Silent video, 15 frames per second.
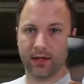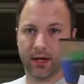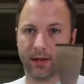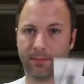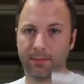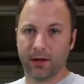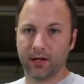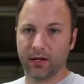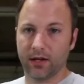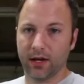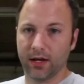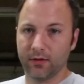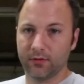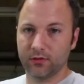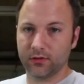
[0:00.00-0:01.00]
a putty
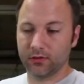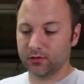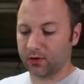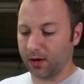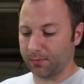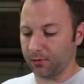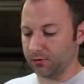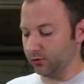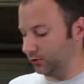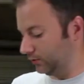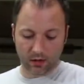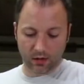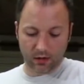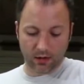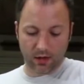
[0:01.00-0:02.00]
knife scraper tool,
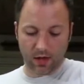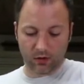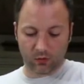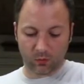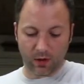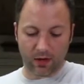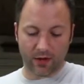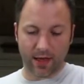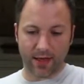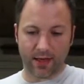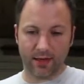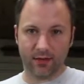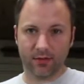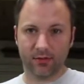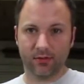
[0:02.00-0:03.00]
as well
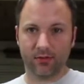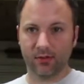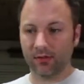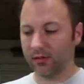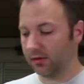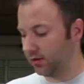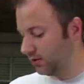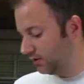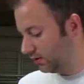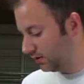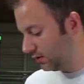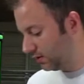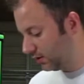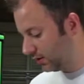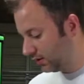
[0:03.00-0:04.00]
as
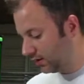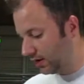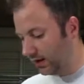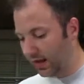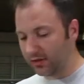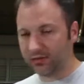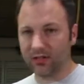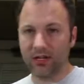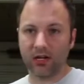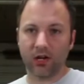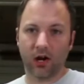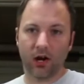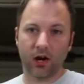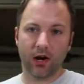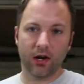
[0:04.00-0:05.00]
an SD
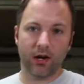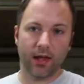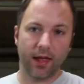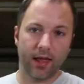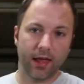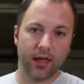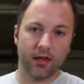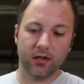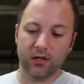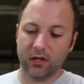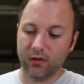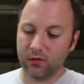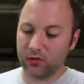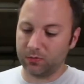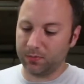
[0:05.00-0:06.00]
card and
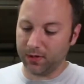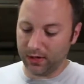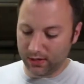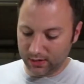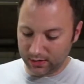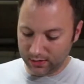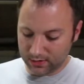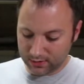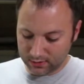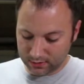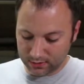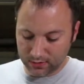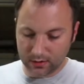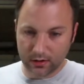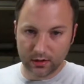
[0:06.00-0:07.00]
USB
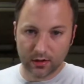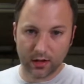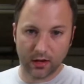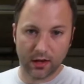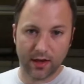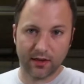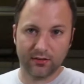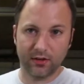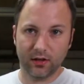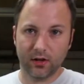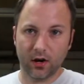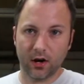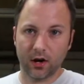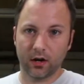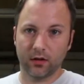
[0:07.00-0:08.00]
SD
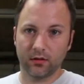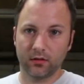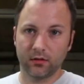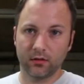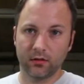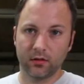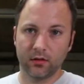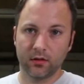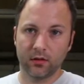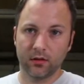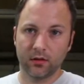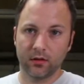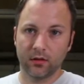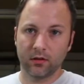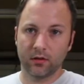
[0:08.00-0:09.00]
card
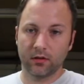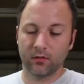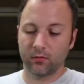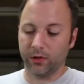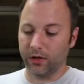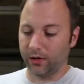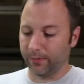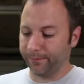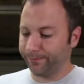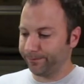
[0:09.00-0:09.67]
reader.